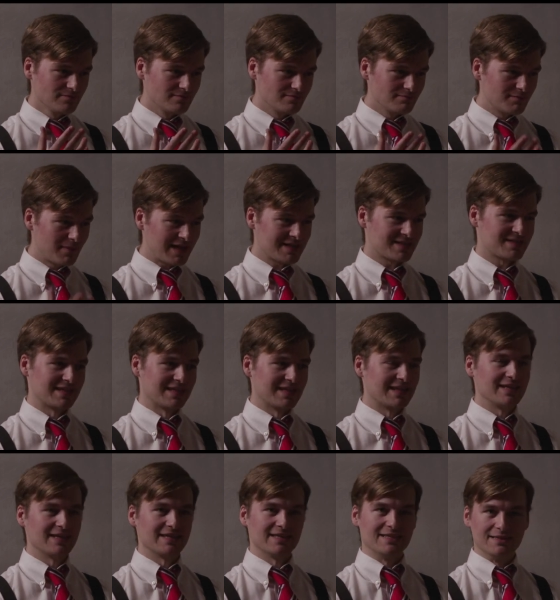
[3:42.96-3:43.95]

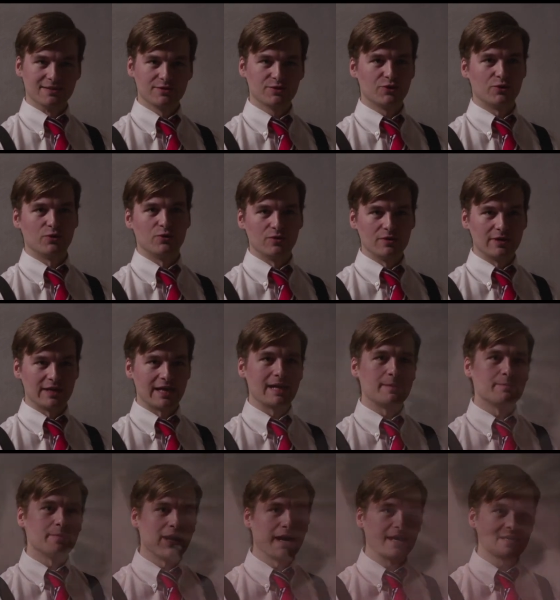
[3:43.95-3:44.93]
masculinity, cool,
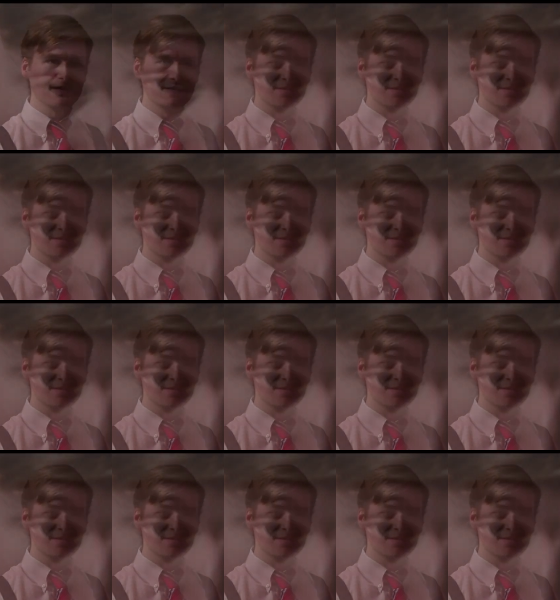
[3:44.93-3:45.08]
laid back,